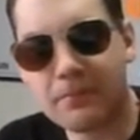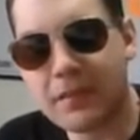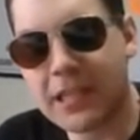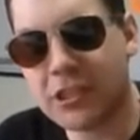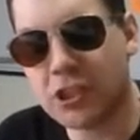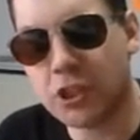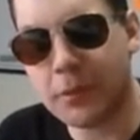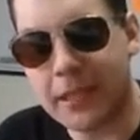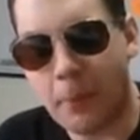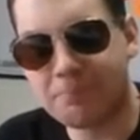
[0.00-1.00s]
It's chewy.
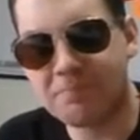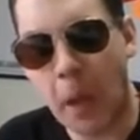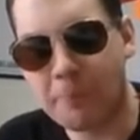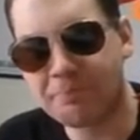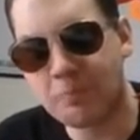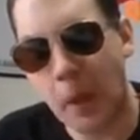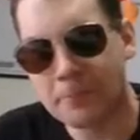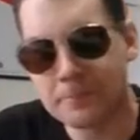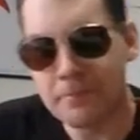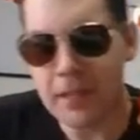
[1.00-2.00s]

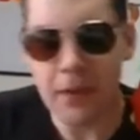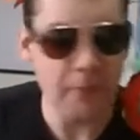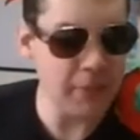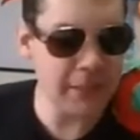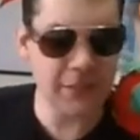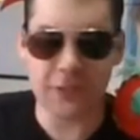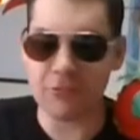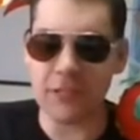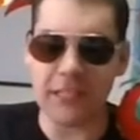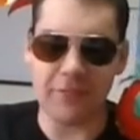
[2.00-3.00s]
What is this
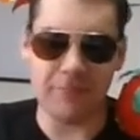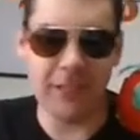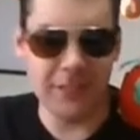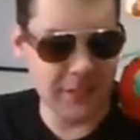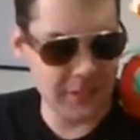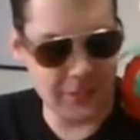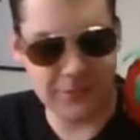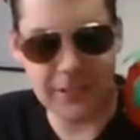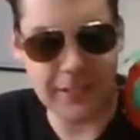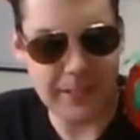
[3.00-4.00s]
drink? What is this
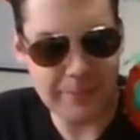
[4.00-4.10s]
drink?